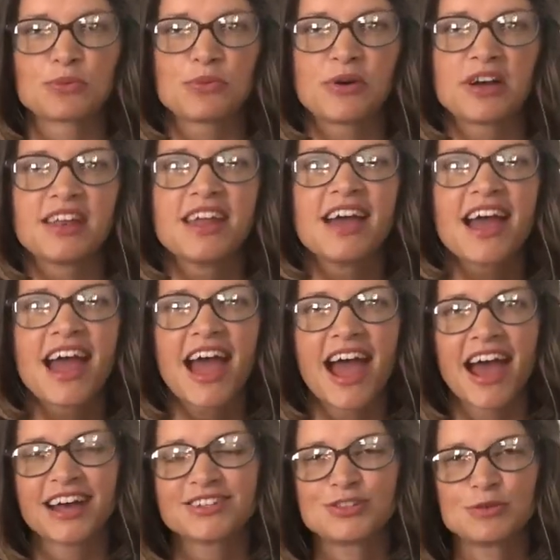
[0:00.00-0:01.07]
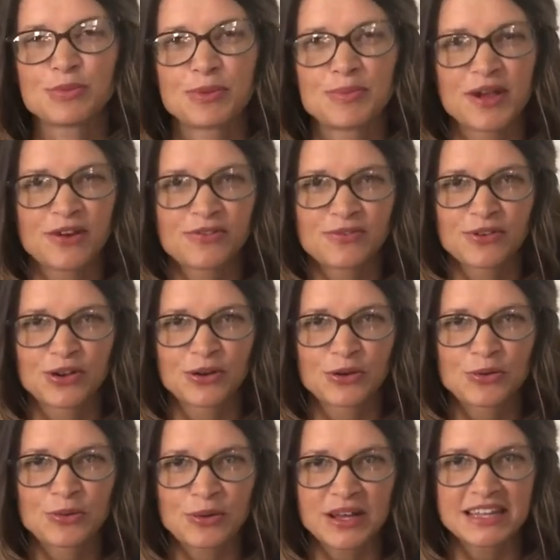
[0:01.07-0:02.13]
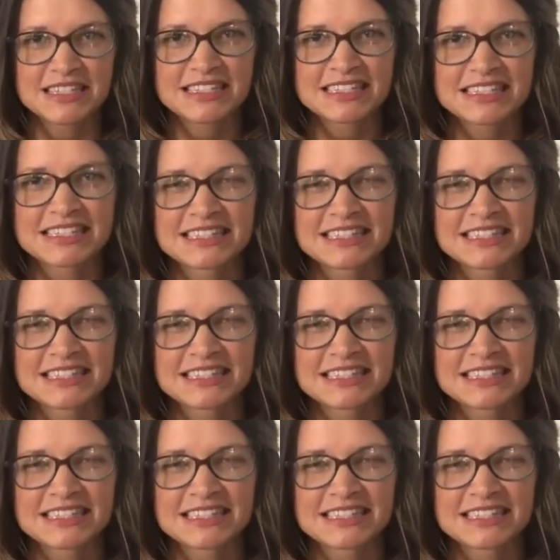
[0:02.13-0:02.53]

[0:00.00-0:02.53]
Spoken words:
1, as you prepare for your quiz.